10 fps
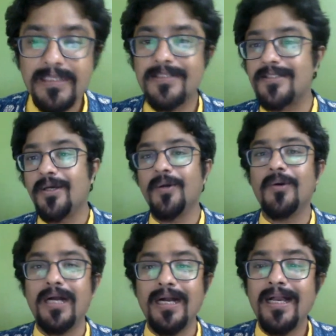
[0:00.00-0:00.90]

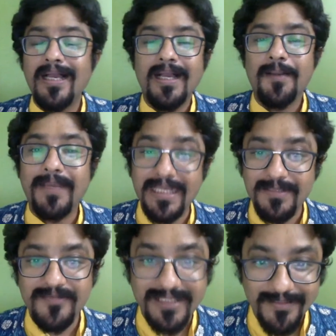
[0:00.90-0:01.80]
So, my name
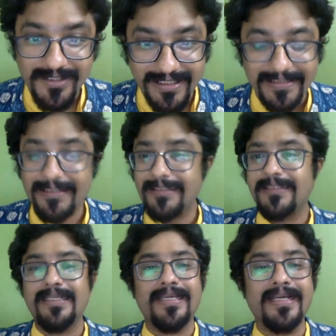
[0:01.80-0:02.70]
is Vikram Sridhar,
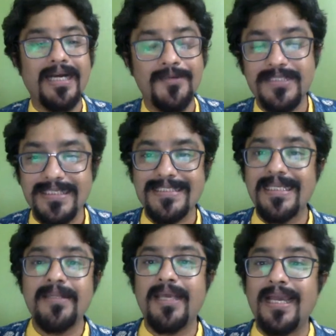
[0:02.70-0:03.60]
like how Sir
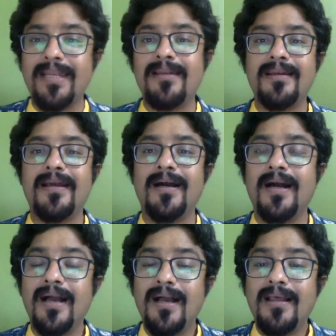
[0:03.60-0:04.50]
said, and
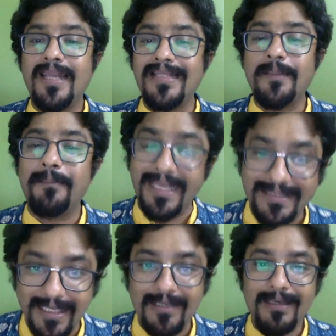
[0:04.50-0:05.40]
like the
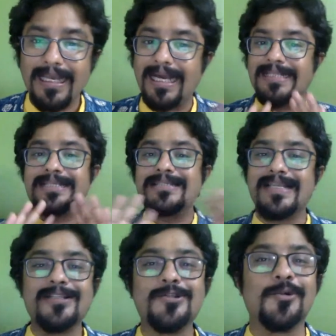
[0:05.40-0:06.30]
Betal, I just
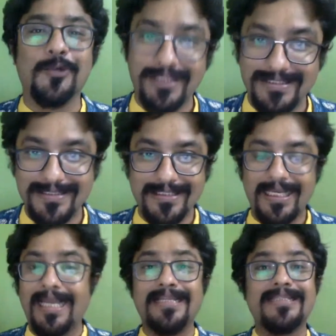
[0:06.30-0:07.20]
tell stories.
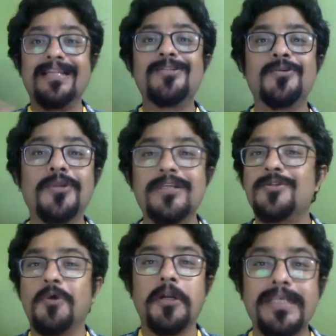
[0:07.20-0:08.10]
I tell stories
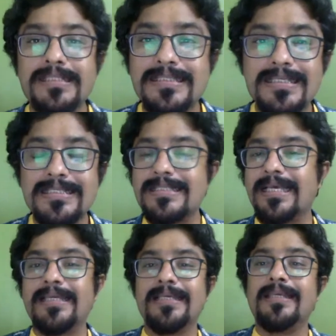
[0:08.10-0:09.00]
to audiences,
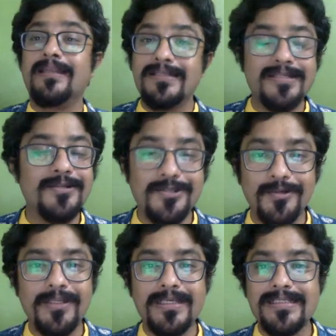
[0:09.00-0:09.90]
I listen to
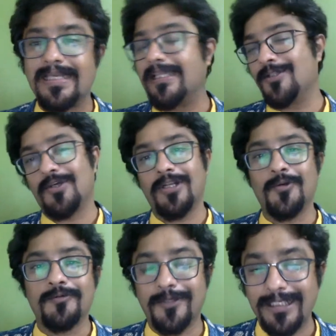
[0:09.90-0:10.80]
stories, and that's all I
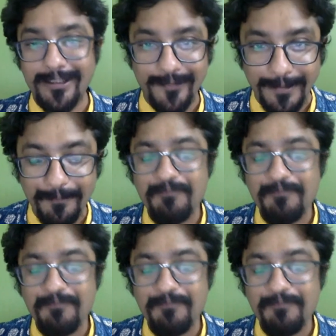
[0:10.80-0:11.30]
do for a living.